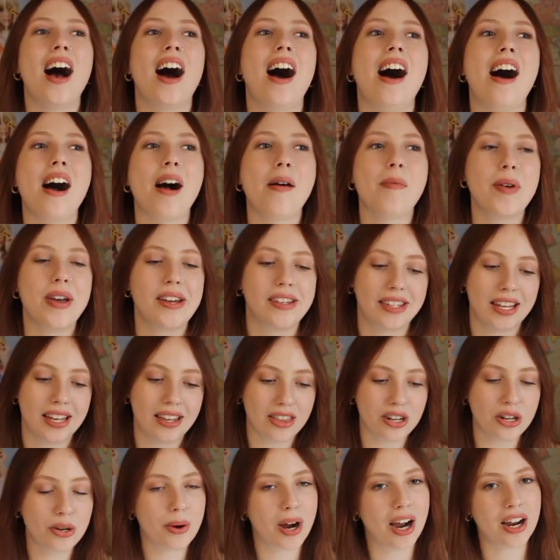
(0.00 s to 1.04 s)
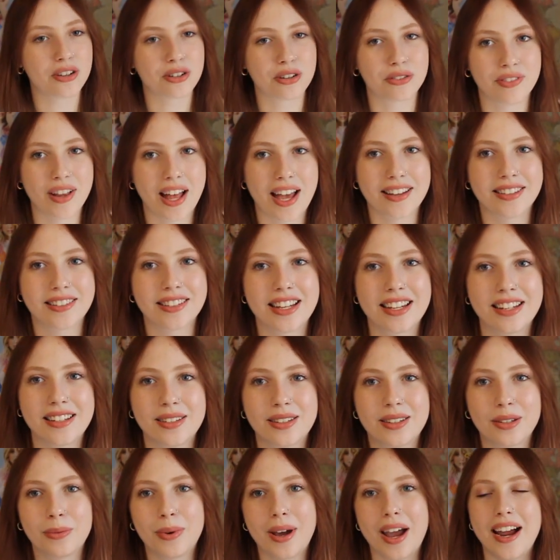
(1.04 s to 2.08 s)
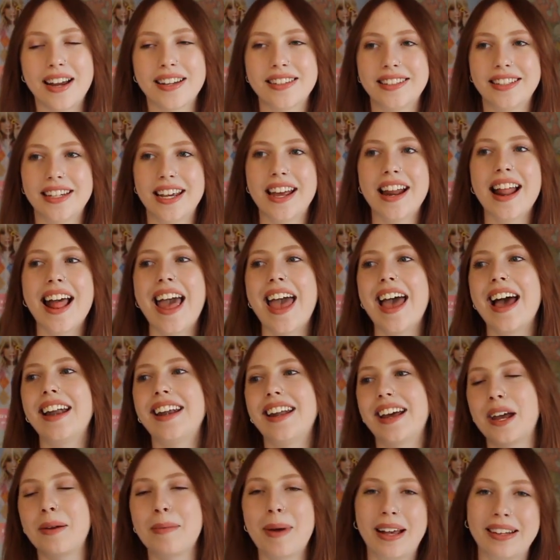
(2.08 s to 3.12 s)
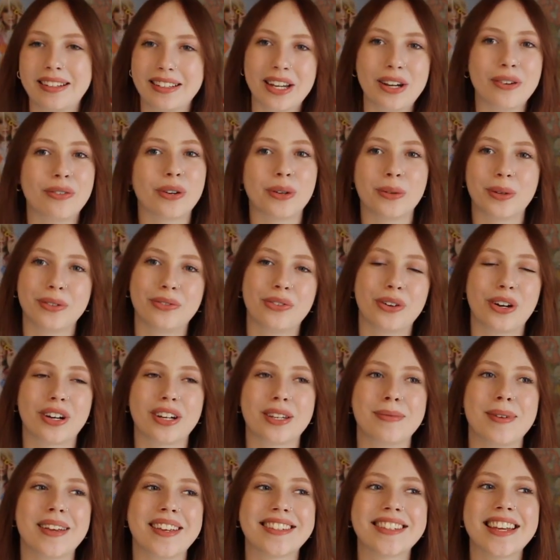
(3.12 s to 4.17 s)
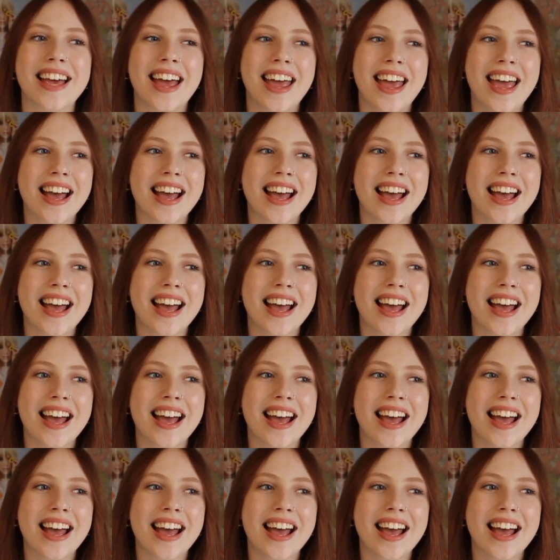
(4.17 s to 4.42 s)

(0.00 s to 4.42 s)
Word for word: Um, it's like the new Hydro Flask is the way I see it, and I am asking for one for Christmas